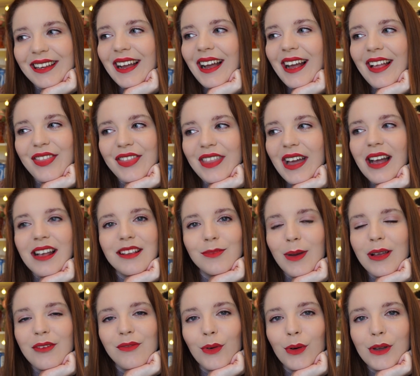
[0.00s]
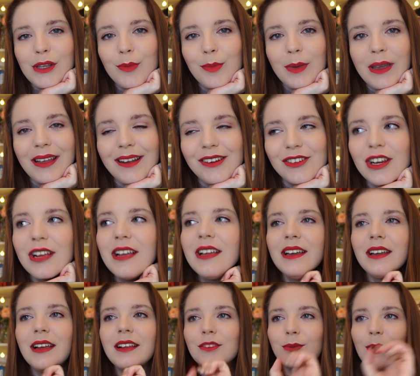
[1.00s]
And that is my For You page.
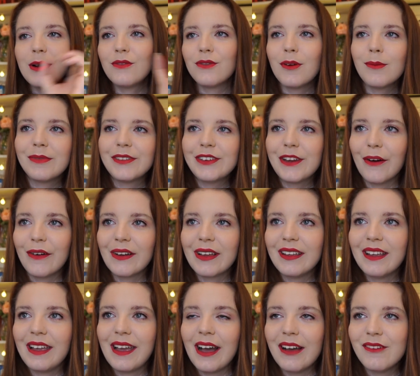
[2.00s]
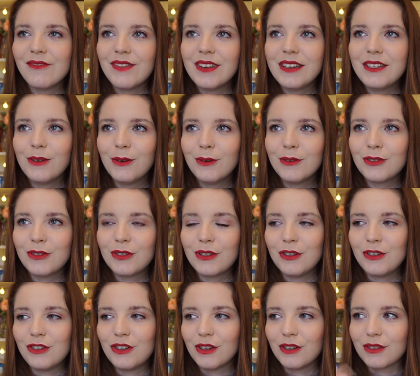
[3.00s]
It's went from dog and cat videos
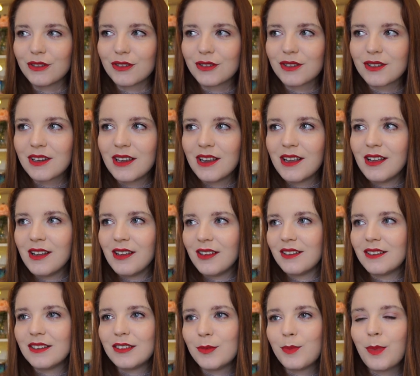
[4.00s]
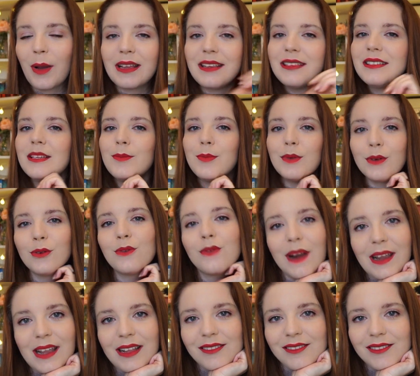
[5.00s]
to just spicy book
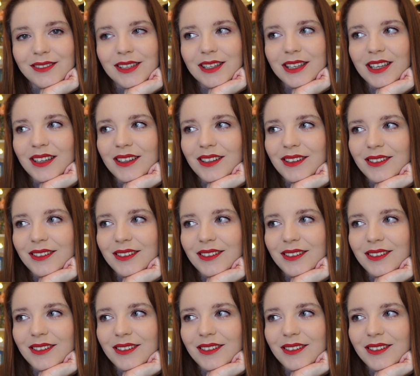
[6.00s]
ratings.